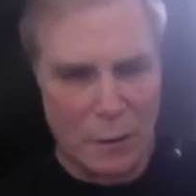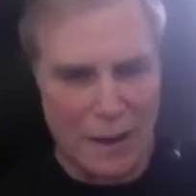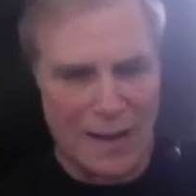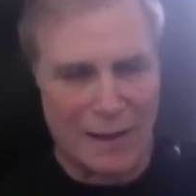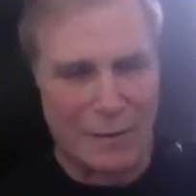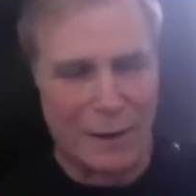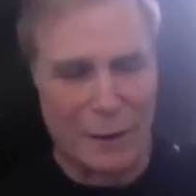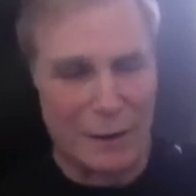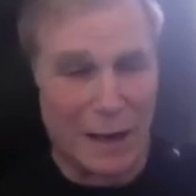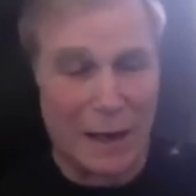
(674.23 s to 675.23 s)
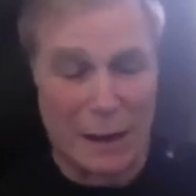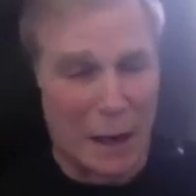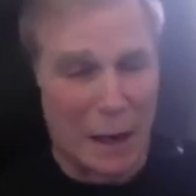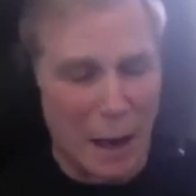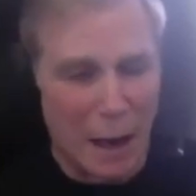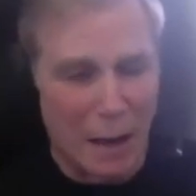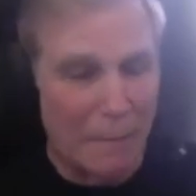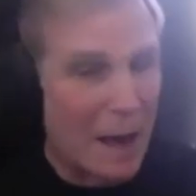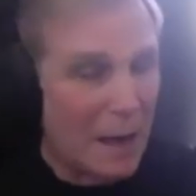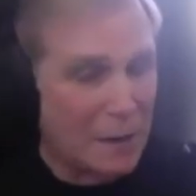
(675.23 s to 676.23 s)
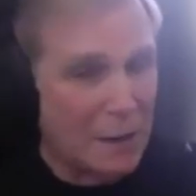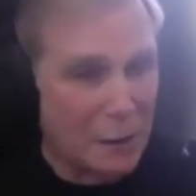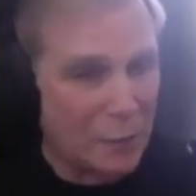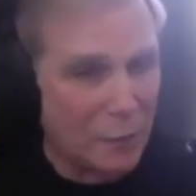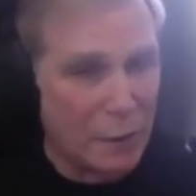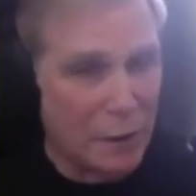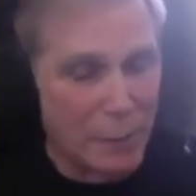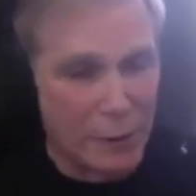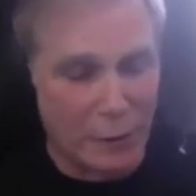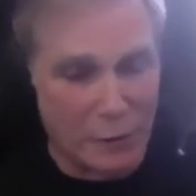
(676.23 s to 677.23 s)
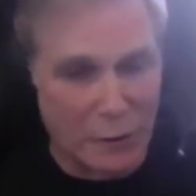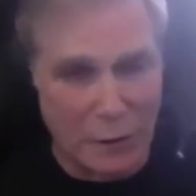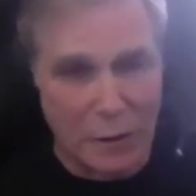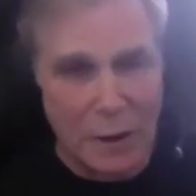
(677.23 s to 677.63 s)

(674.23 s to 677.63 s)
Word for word: Last mm-hmm. time I looked at it, and, I, and I'm out of touch for a couple years here,